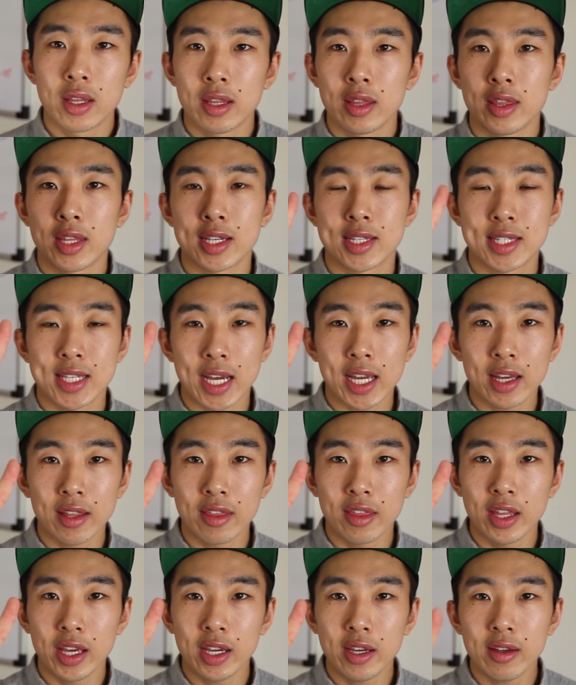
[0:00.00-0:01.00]
The second
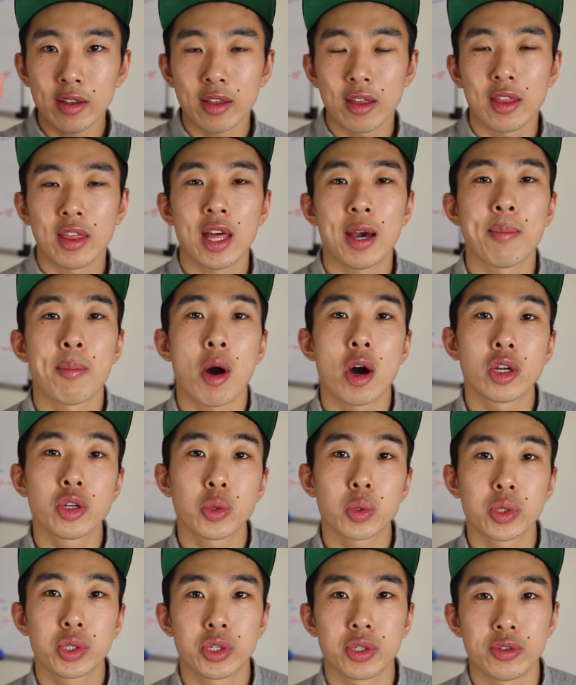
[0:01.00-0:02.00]
thing that
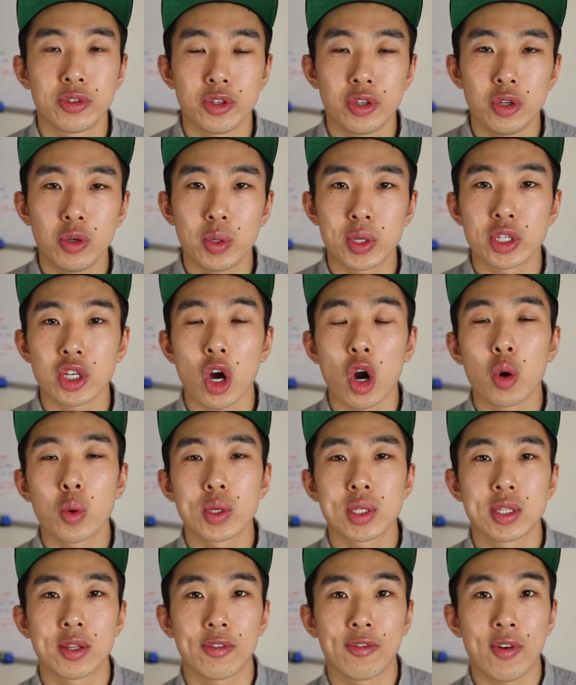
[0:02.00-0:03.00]
modules should do is
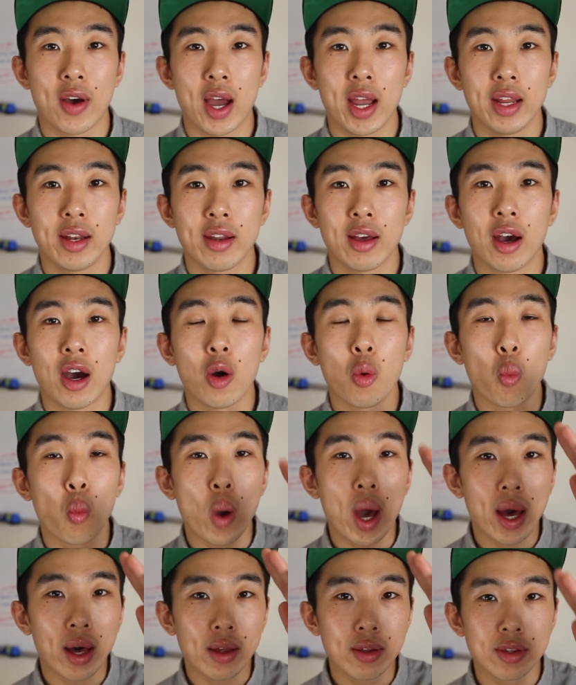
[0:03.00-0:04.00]
always define a
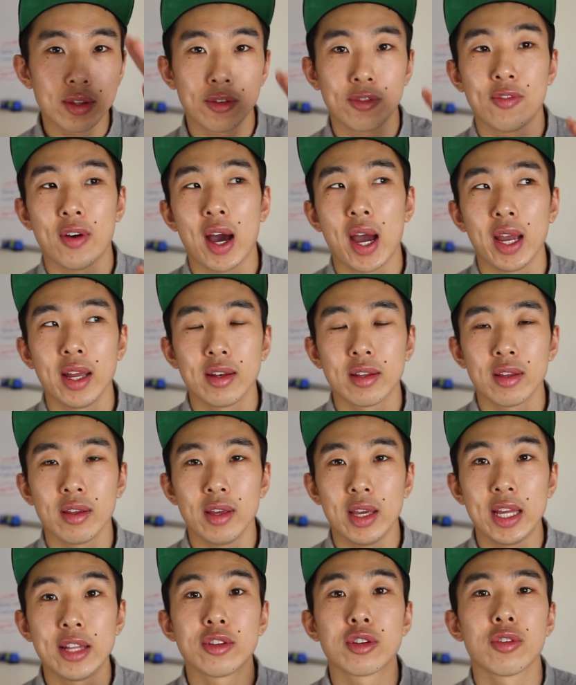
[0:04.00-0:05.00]
well-defined
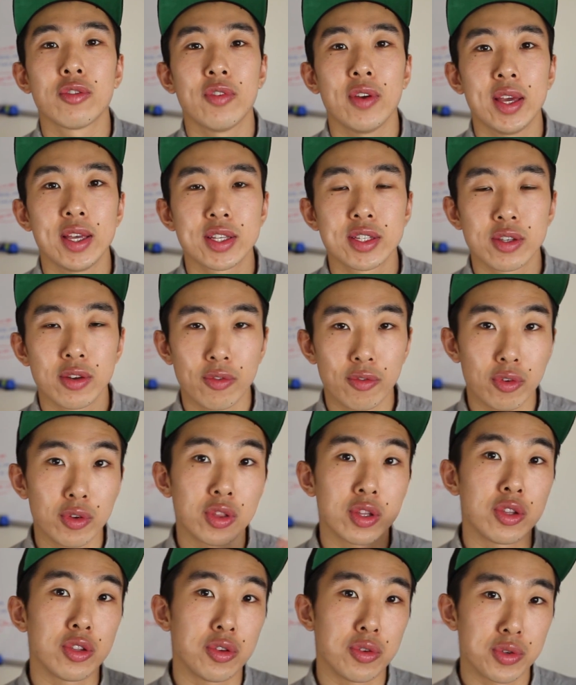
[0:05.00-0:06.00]
interface for
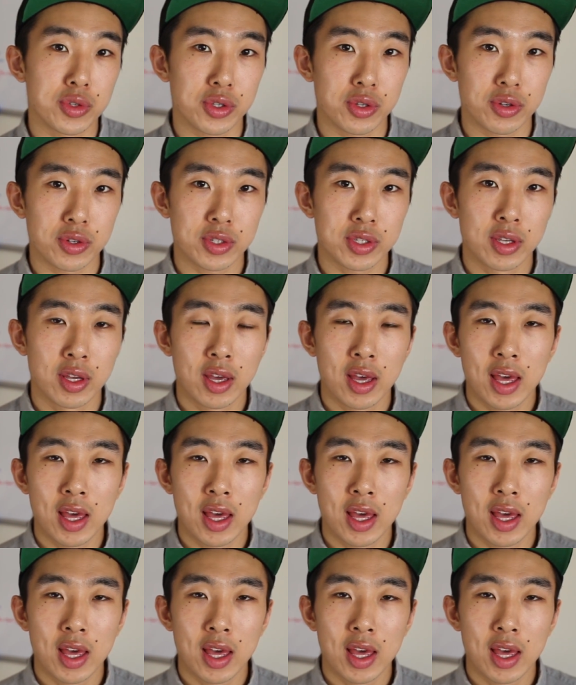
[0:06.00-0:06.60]
the users.